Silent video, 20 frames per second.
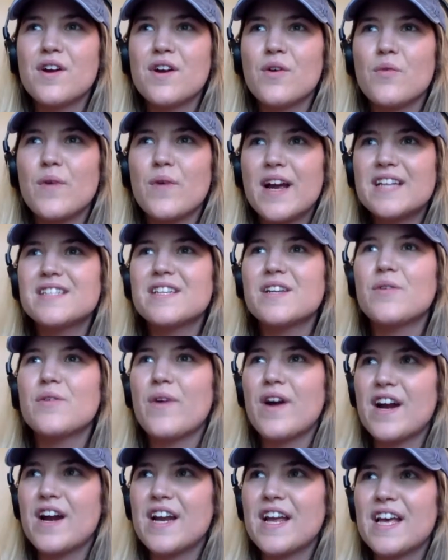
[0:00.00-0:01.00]
raising
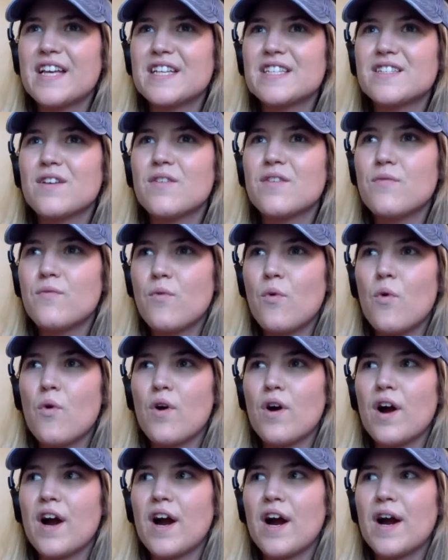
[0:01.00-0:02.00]
awareness
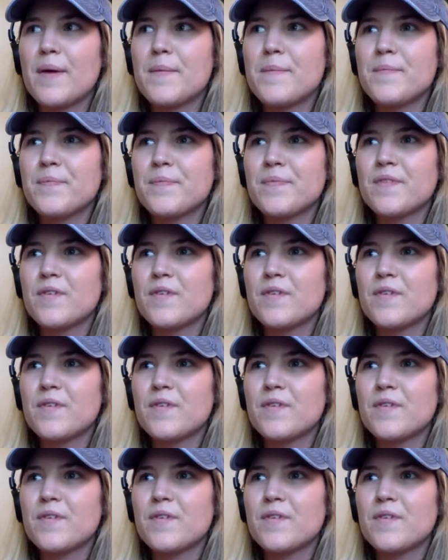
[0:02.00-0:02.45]
for